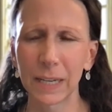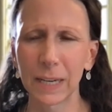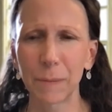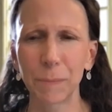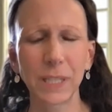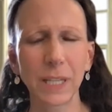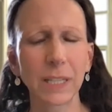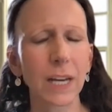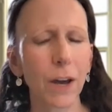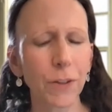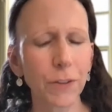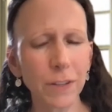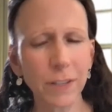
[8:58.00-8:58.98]
But then the
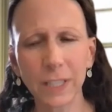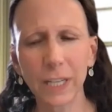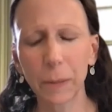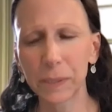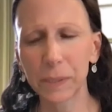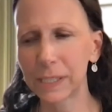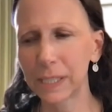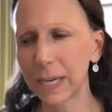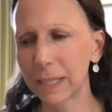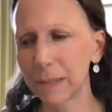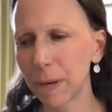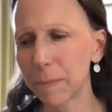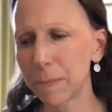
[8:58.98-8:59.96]
other thing that I would say,
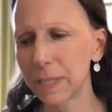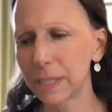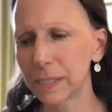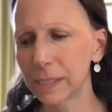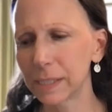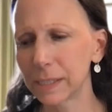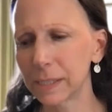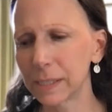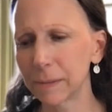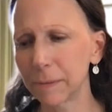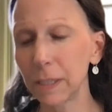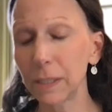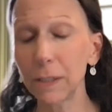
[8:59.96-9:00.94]
and maybe this is
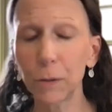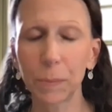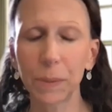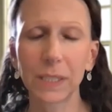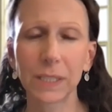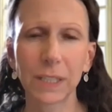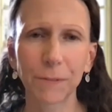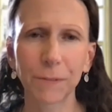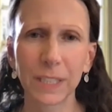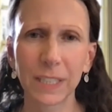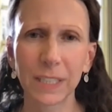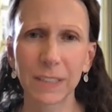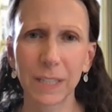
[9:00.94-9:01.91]
a little bit different
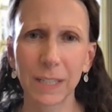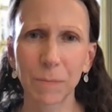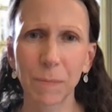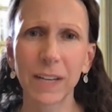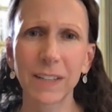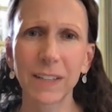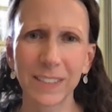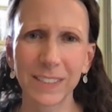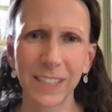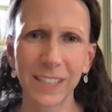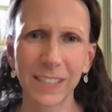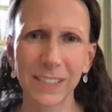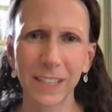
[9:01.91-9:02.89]
in, in my
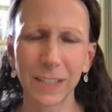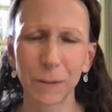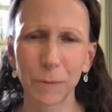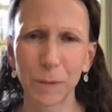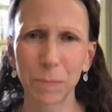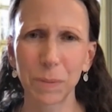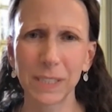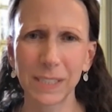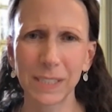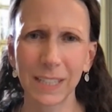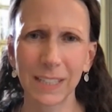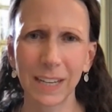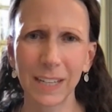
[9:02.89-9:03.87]
context than it would be,
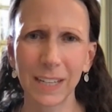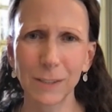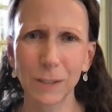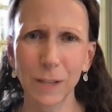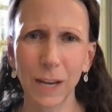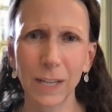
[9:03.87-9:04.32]
say, in a high